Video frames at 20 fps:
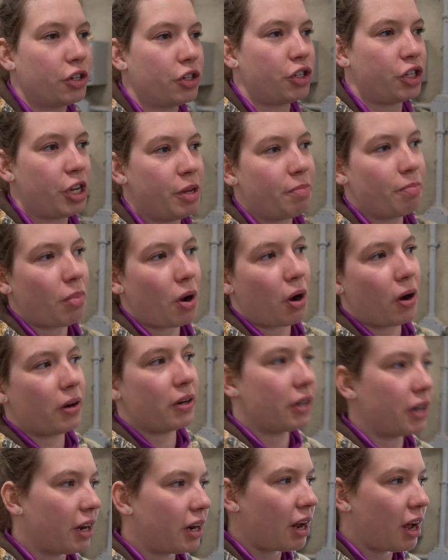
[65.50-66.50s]
sheep
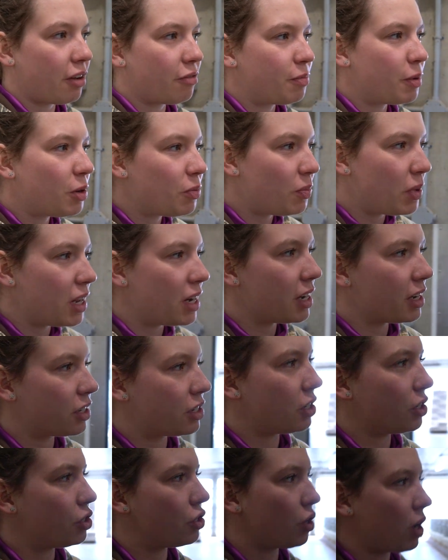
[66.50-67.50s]
barn, and I've been meaning
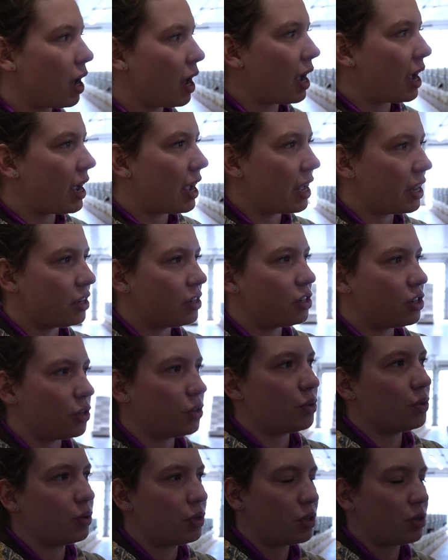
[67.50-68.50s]
to try and
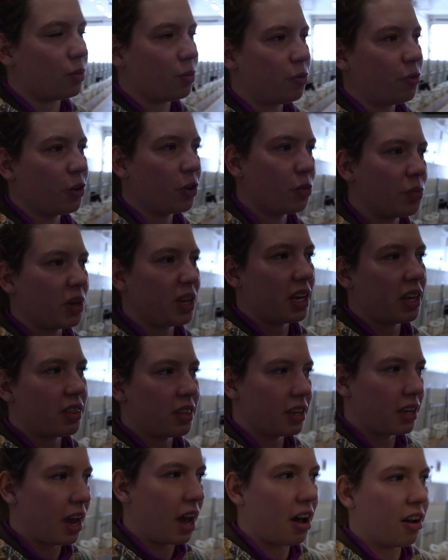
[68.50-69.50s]
do some filming in
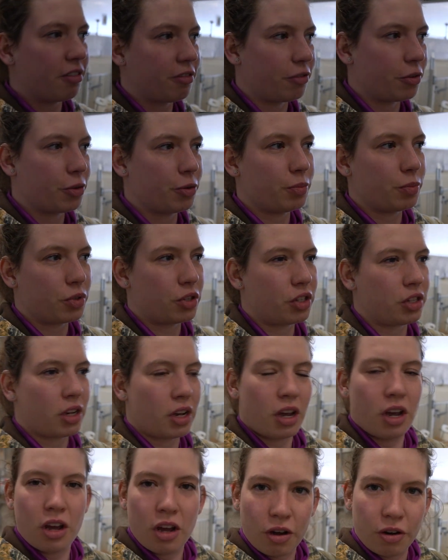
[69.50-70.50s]
the calf rooms
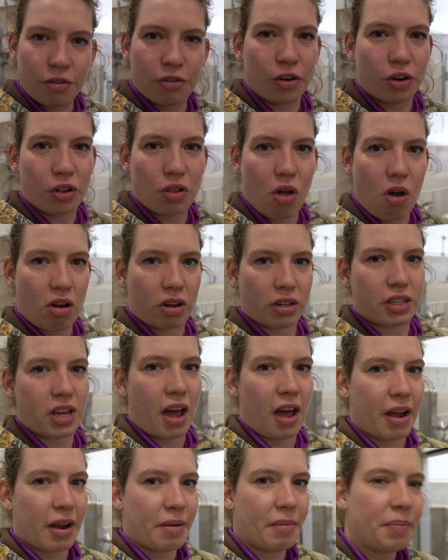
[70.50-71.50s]
for a long
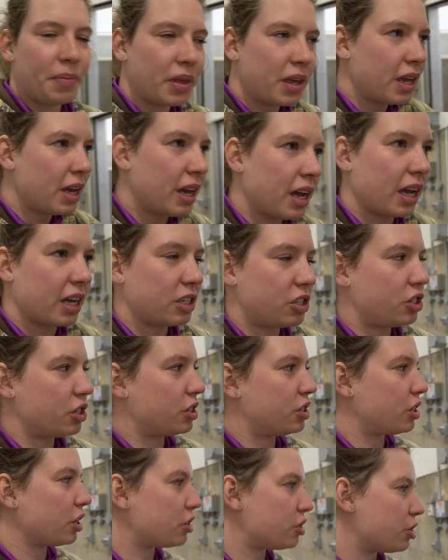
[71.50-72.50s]
time. It's
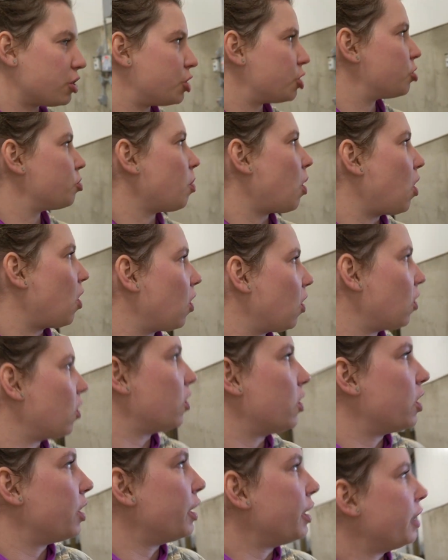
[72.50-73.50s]
just such a
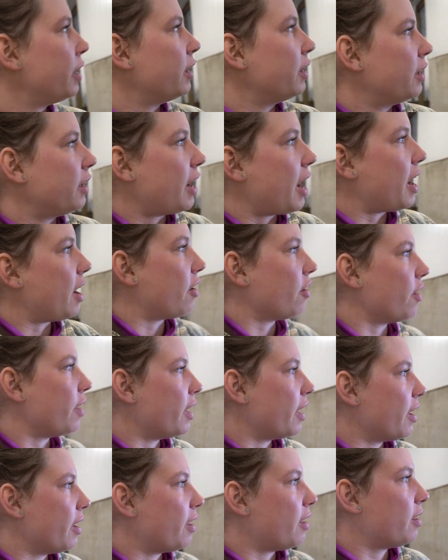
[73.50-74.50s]
small
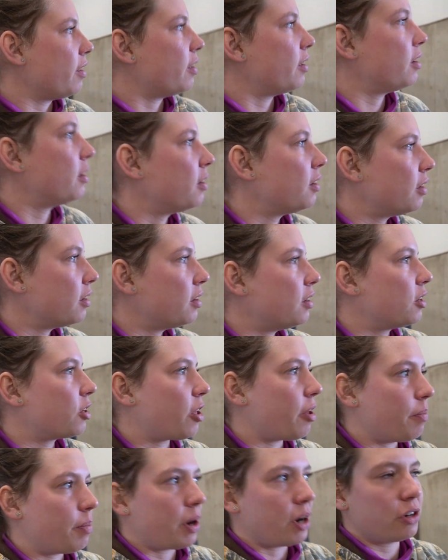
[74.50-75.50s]
area
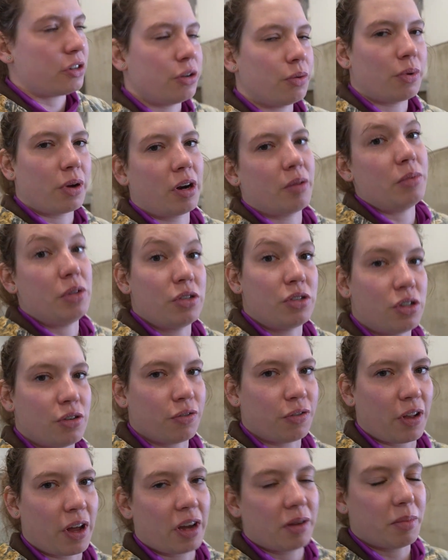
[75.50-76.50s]
compared to what I'm used to
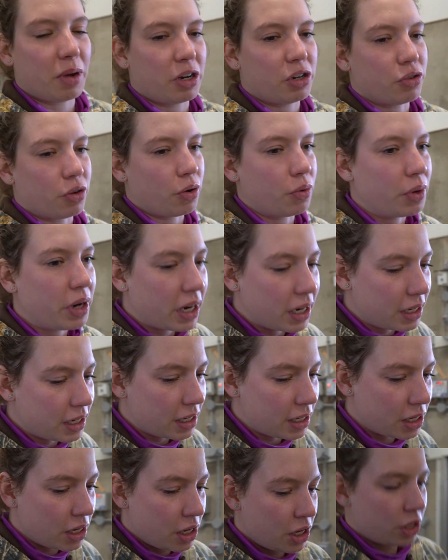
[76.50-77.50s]
flying my drone
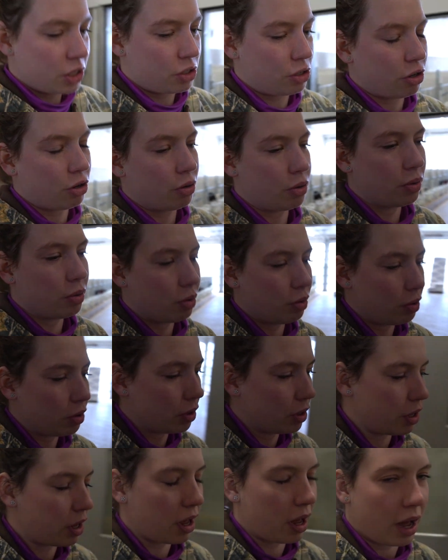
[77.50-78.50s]
in. So
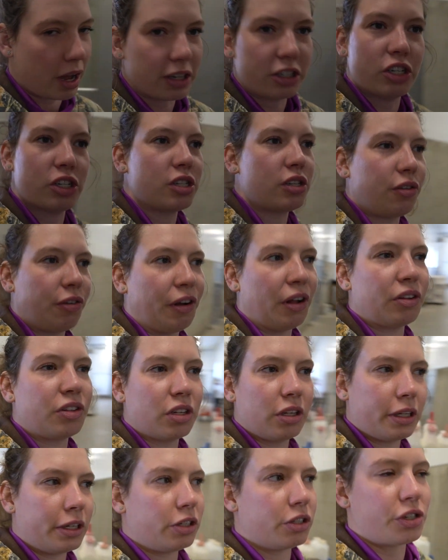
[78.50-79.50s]
I just felt a
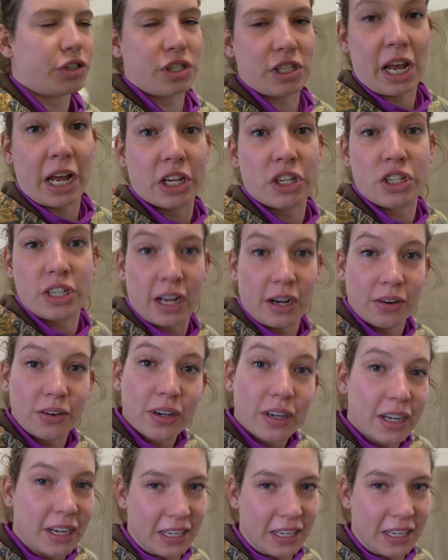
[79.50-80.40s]
little sketched out,